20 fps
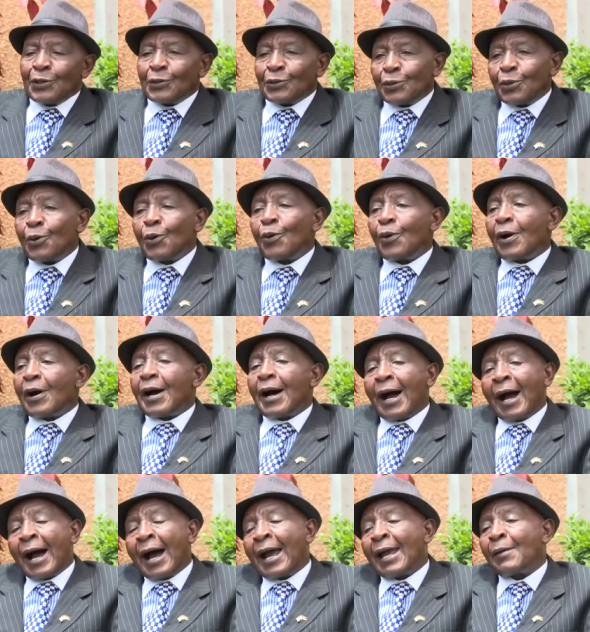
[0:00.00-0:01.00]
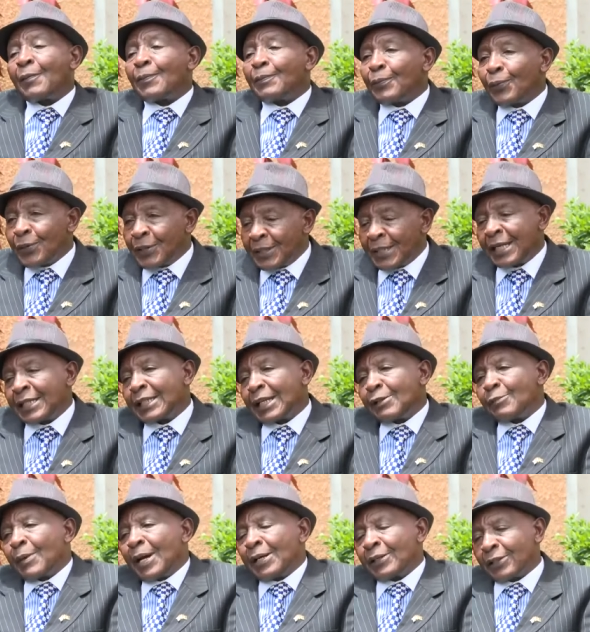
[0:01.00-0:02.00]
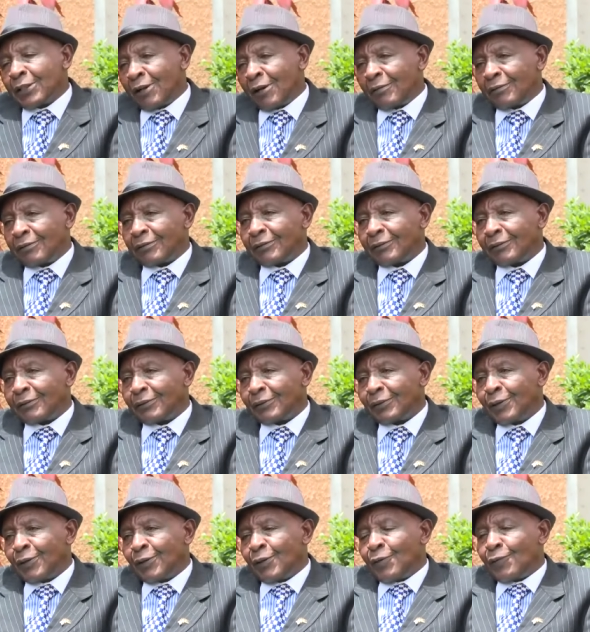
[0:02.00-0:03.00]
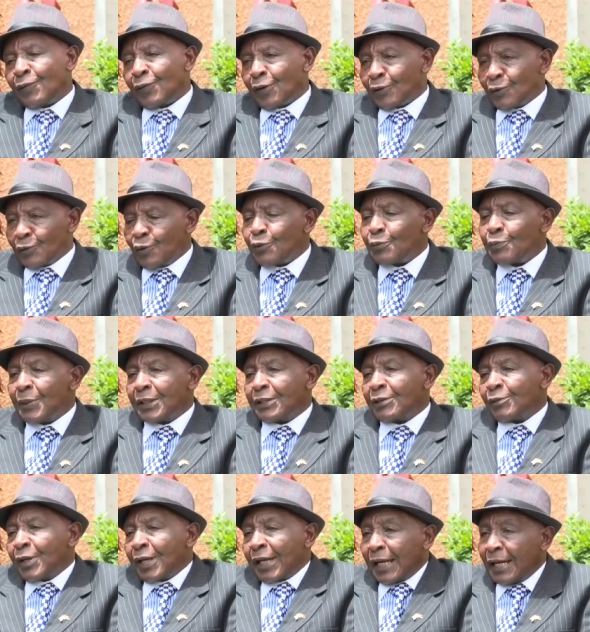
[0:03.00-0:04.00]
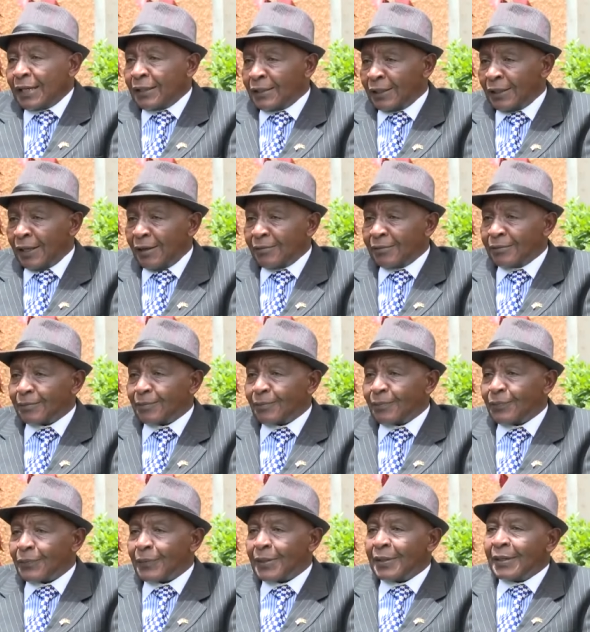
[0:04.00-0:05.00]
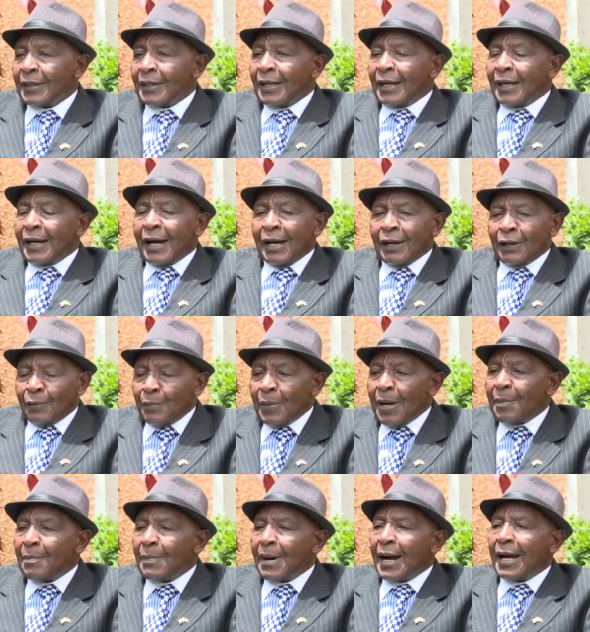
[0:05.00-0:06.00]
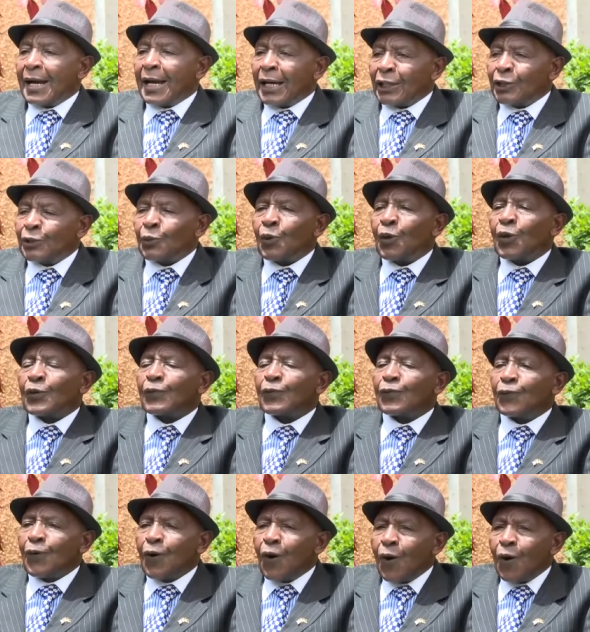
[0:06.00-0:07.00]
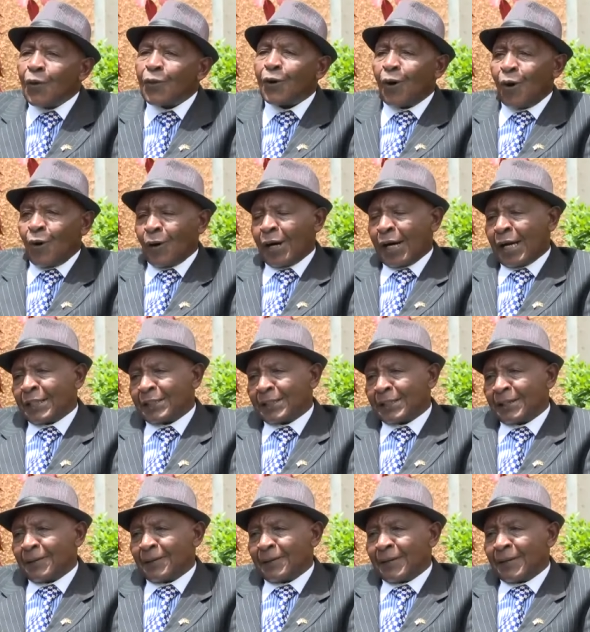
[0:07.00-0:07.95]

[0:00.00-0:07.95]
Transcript: So I presented myself for recruitment to the K D F. I remember it was fourth of August